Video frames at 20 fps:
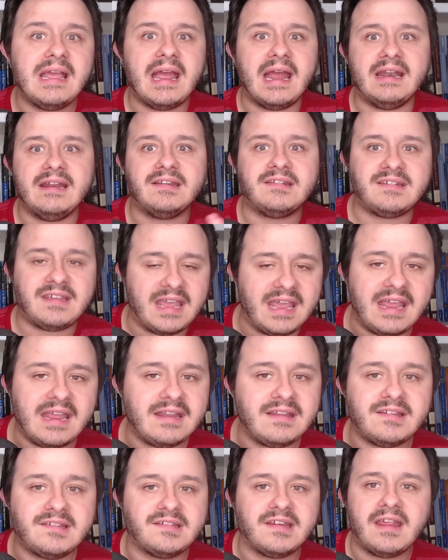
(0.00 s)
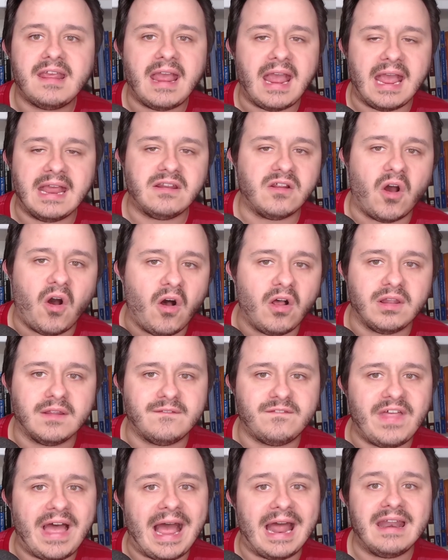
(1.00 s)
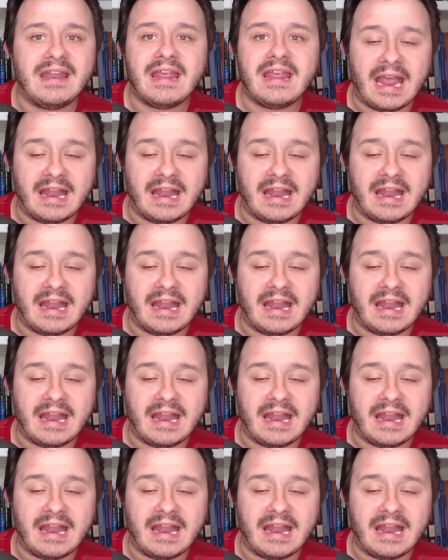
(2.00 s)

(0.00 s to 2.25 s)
and his kids and all of that.